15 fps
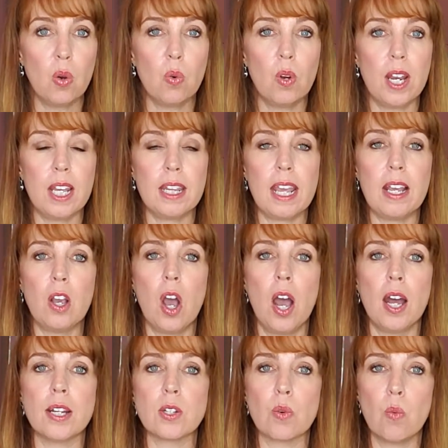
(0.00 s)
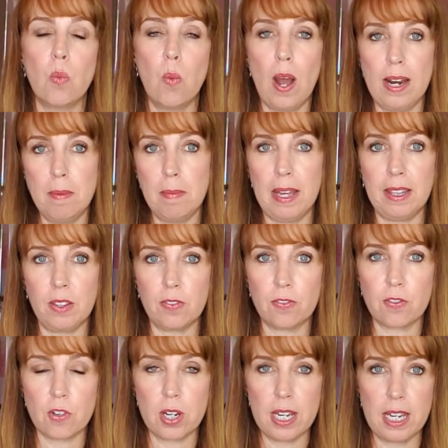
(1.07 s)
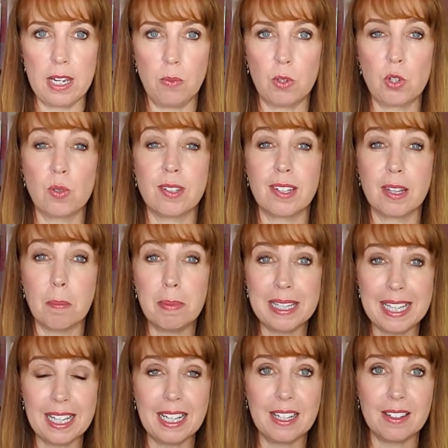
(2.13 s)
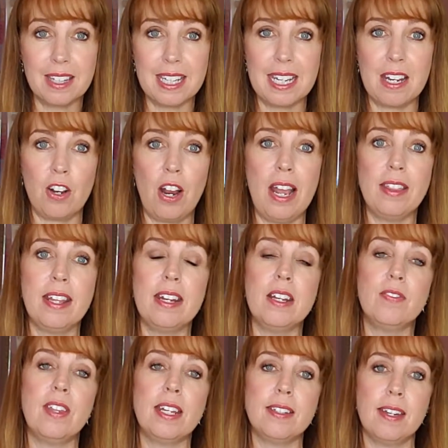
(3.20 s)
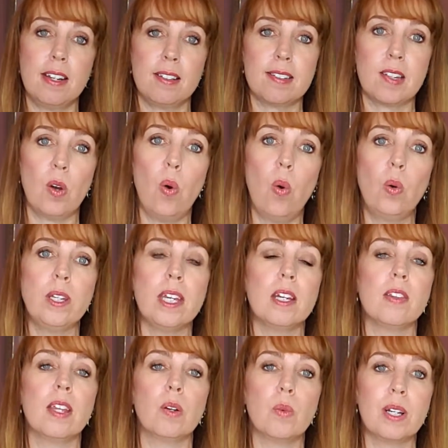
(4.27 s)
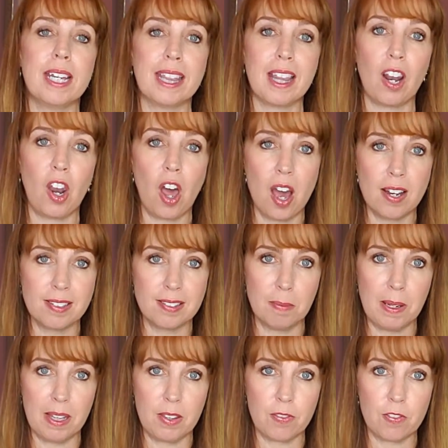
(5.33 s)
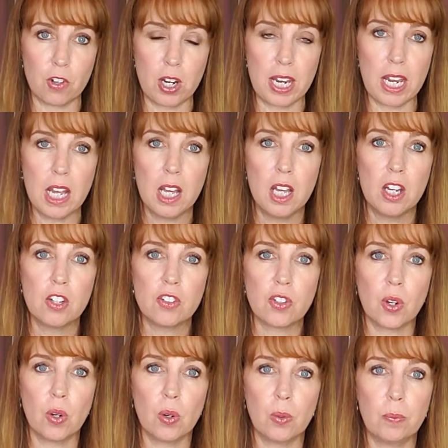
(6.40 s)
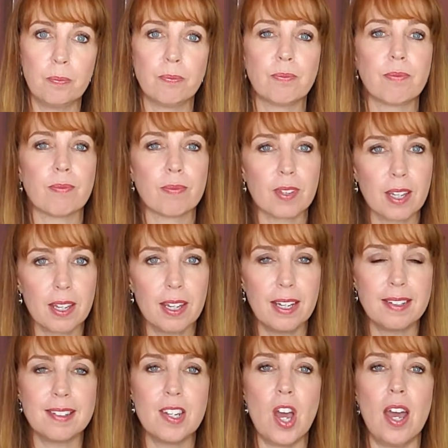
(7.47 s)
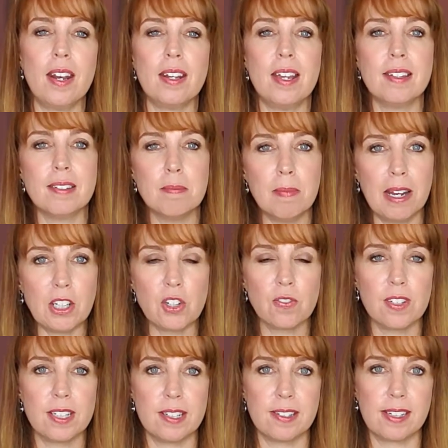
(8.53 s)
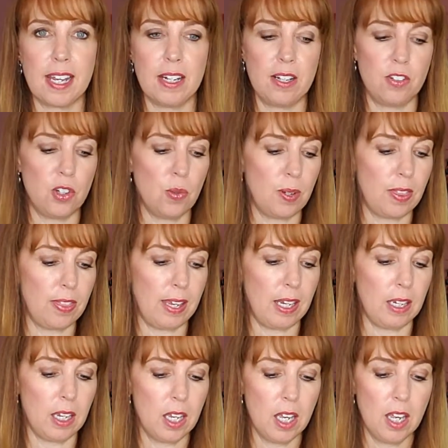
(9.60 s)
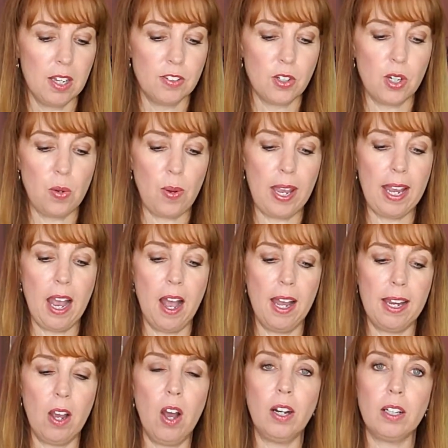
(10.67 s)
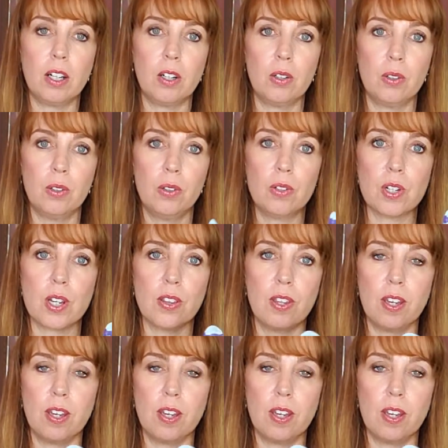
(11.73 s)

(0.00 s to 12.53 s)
where they got 1 month free, which was at the beginning of the year, and then if they dance the whole year, they will get the last month free. So it's not as much of a discount as you would think. So anyway, I hot glued